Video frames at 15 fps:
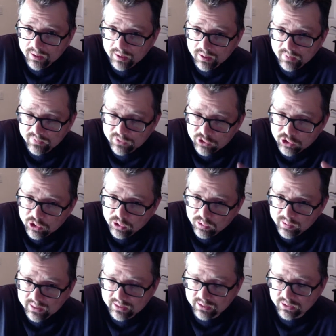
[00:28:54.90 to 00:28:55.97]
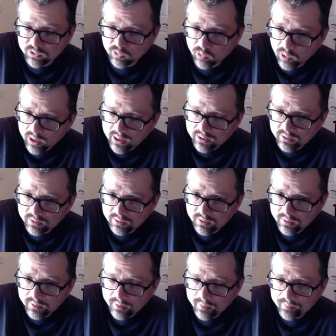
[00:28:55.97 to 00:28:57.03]
For two reasons. One,
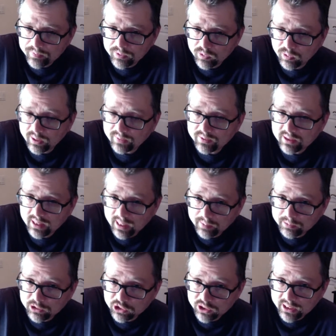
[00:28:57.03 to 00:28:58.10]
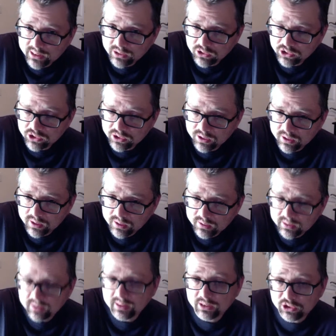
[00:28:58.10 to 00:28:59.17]
we have climate change.
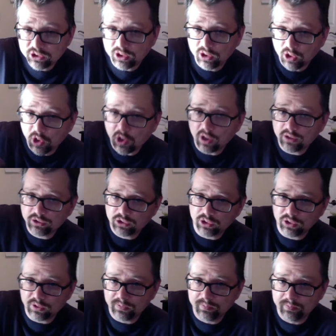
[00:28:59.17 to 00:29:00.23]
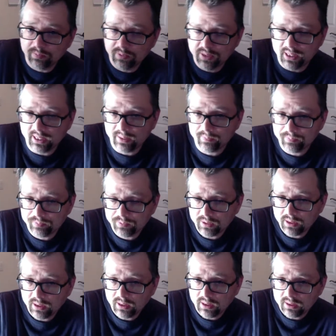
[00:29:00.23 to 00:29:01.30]
Now that's a long-term thing.
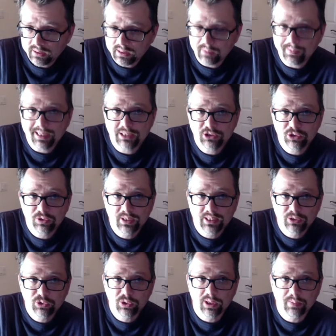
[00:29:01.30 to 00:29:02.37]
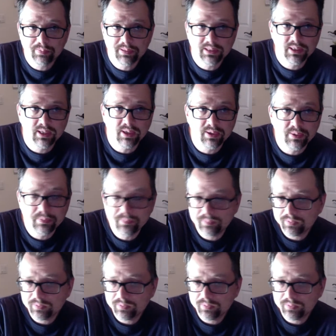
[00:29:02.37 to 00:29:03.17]
Imagine you get Trump in there